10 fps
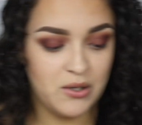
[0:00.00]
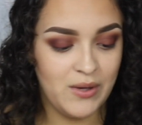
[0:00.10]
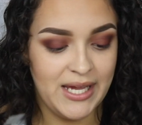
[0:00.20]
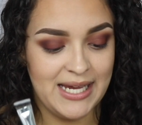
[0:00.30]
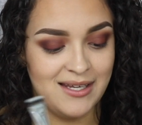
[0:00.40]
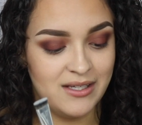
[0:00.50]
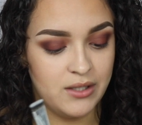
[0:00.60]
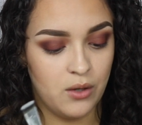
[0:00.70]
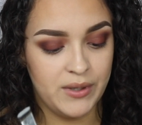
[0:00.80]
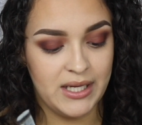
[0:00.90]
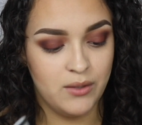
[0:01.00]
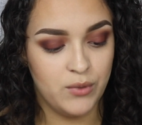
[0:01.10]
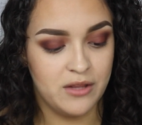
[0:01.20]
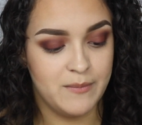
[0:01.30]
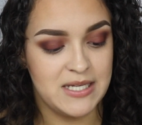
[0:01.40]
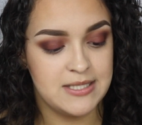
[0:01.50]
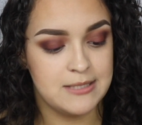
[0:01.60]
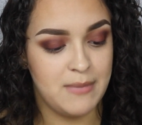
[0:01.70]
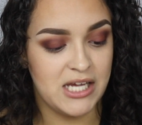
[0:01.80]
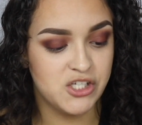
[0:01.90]
to go ahead and go in with my
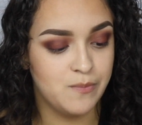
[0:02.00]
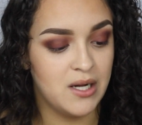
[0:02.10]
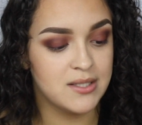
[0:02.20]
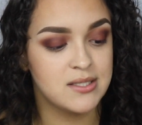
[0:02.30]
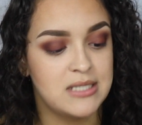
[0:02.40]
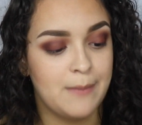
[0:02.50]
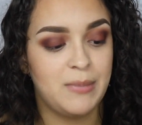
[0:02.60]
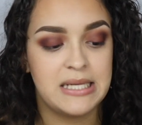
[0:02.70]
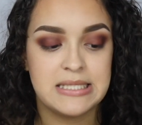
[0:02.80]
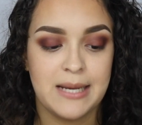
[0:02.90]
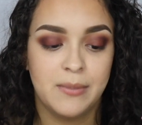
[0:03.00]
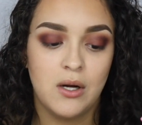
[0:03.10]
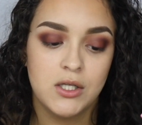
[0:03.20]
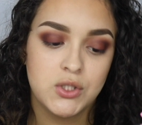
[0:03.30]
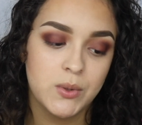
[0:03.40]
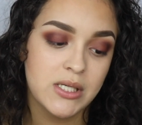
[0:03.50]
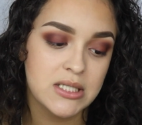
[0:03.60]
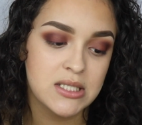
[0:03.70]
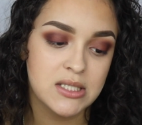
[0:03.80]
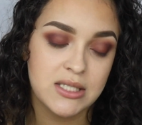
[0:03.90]
Smashbox step-by-step contouring
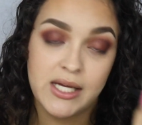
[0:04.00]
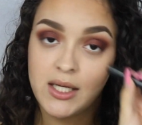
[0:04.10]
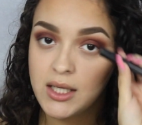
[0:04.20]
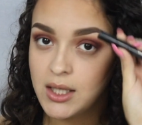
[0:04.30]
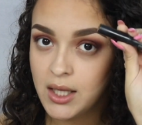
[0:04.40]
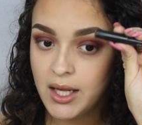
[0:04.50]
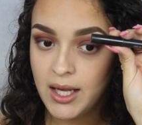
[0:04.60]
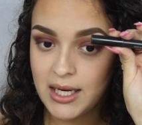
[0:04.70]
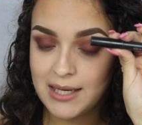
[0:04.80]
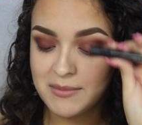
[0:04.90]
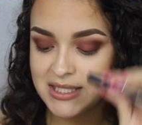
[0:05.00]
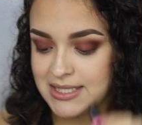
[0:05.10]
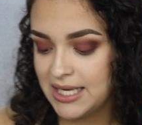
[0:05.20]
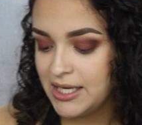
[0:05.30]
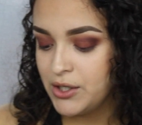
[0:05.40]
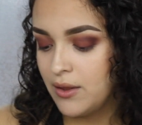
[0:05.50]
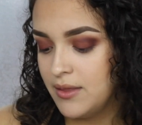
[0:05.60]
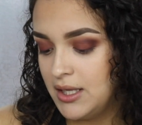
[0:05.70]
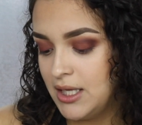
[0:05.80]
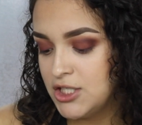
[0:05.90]
stick, and I'm going to take
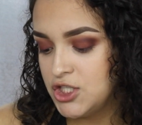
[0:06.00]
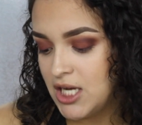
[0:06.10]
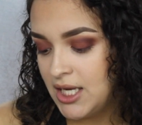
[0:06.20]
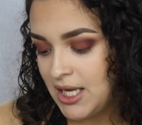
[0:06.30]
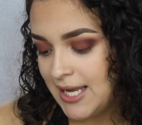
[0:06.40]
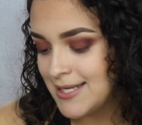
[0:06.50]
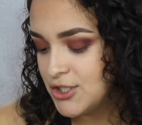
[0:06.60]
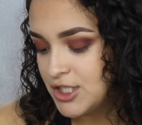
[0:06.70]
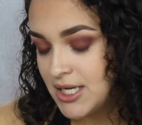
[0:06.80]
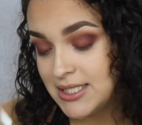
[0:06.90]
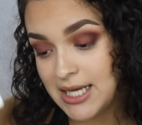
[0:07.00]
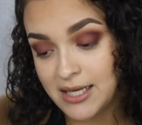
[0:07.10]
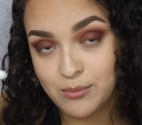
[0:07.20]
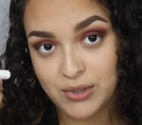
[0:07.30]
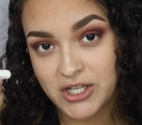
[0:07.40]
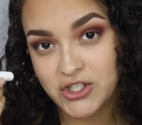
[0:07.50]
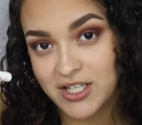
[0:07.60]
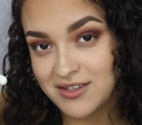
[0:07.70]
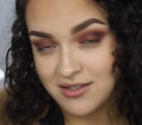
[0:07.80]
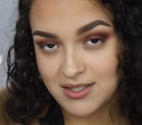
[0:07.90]
the JH10 brush,
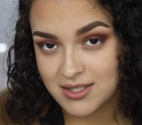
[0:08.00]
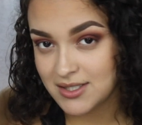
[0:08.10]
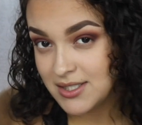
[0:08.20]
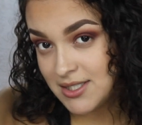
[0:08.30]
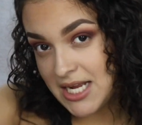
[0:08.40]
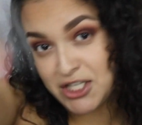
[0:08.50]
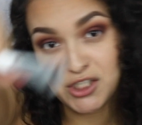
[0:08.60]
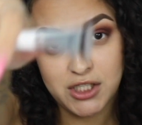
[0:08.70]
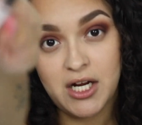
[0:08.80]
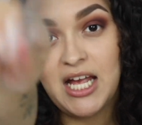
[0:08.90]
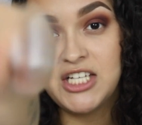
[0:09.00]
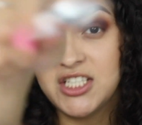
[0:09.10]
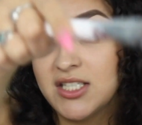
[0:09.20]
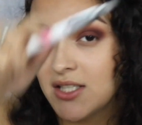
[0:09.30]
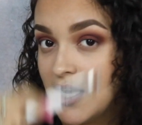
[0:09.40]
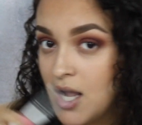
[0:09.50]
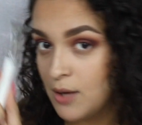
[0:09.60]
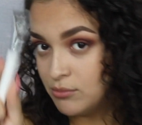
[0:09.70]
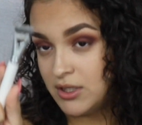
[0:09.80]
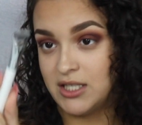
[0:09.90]
and this is the Snatch Your Edges
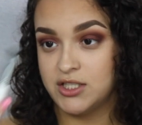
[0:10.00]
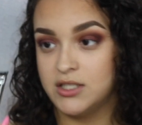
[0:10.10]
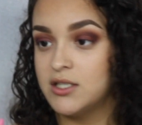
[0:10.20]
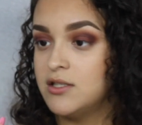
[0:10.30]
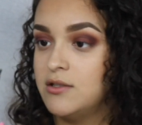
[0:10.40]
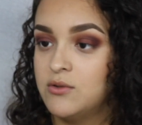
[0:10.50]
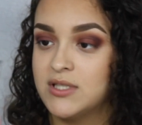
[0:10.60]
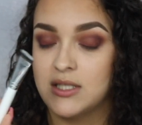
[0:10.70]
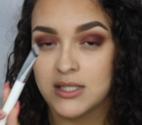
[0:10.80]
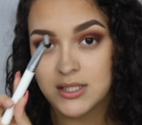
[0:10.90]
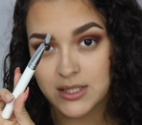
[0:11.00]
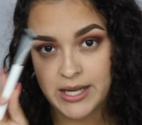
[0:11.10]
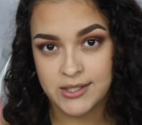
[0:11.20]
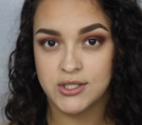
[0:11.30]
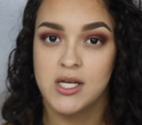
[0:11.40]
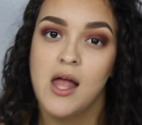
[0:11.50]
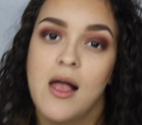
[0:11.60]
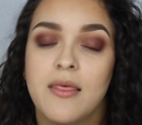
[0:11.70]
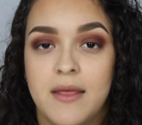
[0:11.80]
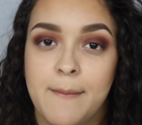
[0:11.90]
brush, because you know it's going to snatch
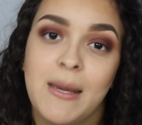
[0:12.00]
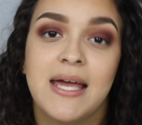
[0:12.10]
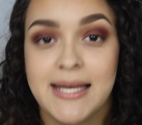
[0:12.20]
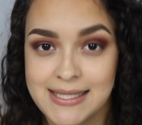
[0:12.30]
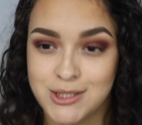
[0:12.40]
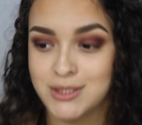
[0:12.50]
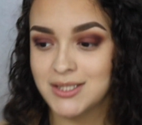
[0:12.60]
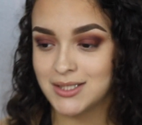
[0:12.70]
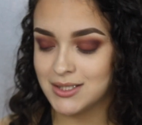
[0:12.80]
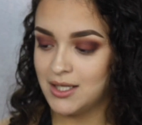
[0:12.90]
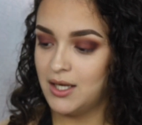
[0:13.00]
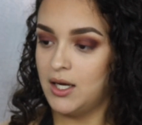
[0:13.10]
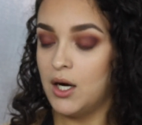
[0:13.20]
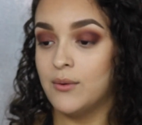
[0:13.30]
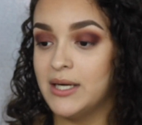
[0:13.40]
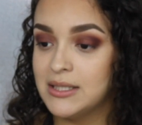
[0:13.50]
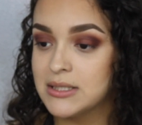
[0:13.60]
them edges. Alright,